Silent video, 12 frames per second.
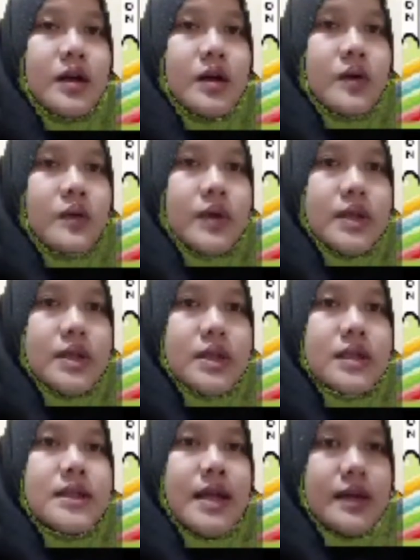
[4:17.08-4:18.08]
with the
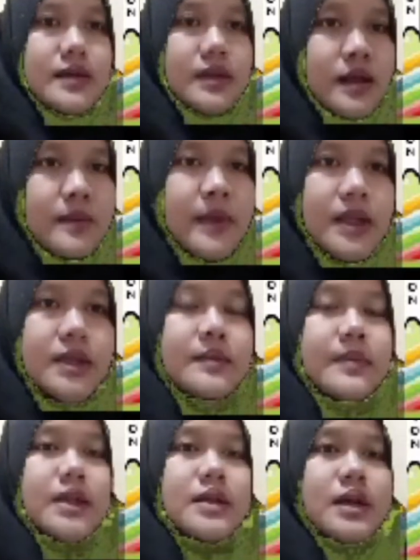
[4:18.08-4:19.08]
title
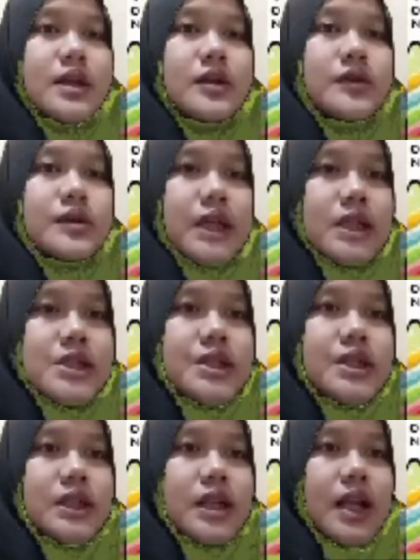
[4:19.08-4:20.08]
Mathematical Connection
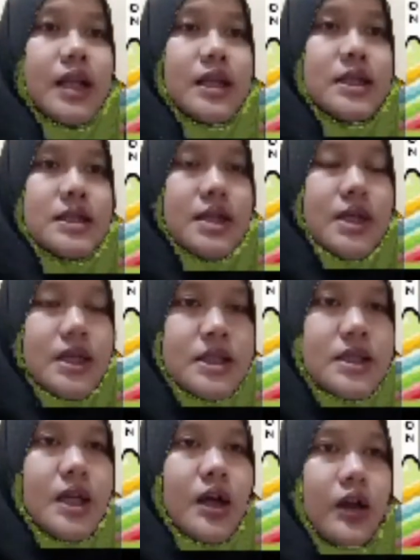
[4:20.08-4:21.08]
Analysis
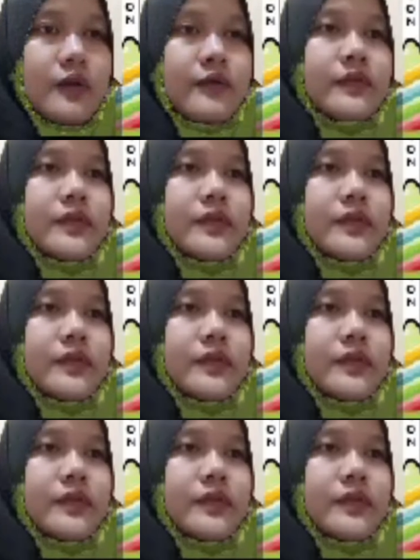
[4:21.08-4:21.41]
of